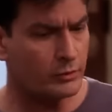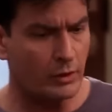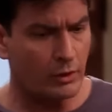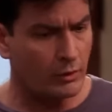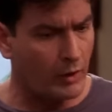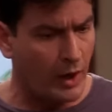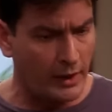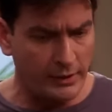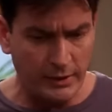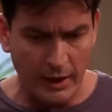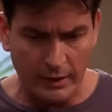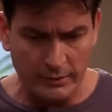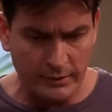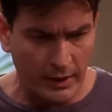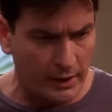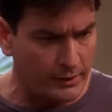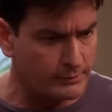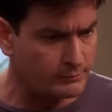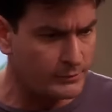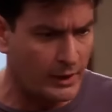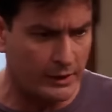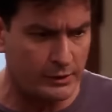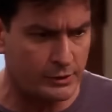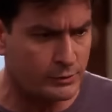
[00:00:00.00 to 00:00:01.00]
no. I, I,
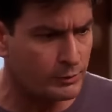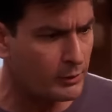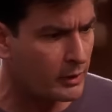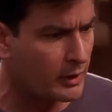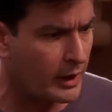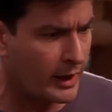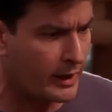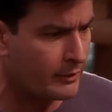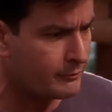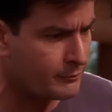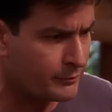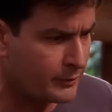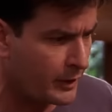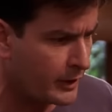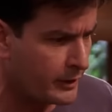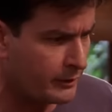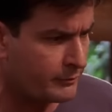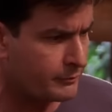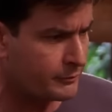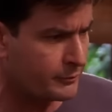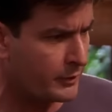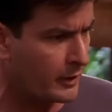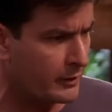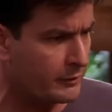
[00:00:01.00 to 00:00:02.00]
I, I swear, I have, I
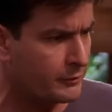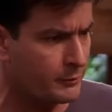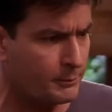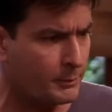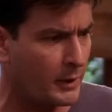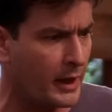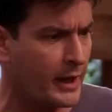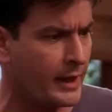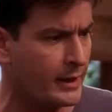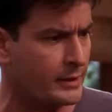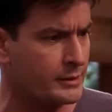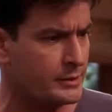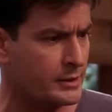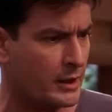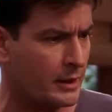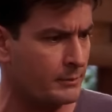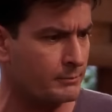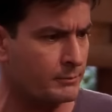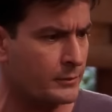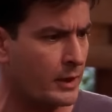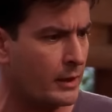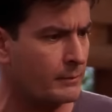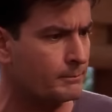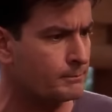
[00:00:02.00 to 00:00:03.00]
have, I have plans.
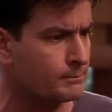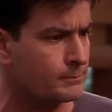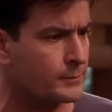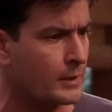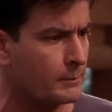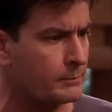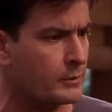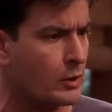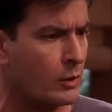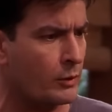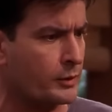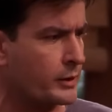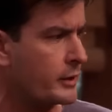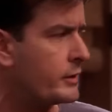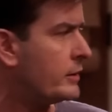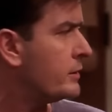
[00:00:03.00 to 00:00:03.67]
I'm, I'm, I'm going to